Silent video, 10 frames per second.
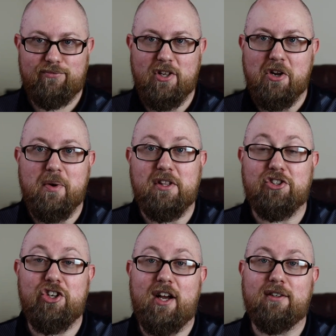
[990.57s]
You know, in the
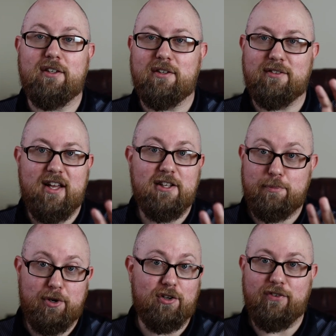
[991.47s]
shot, and that's
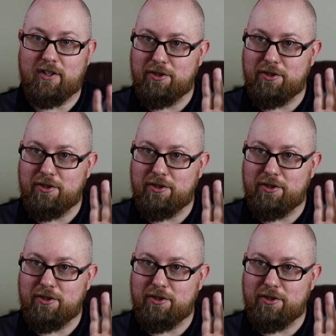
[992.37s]
perfect.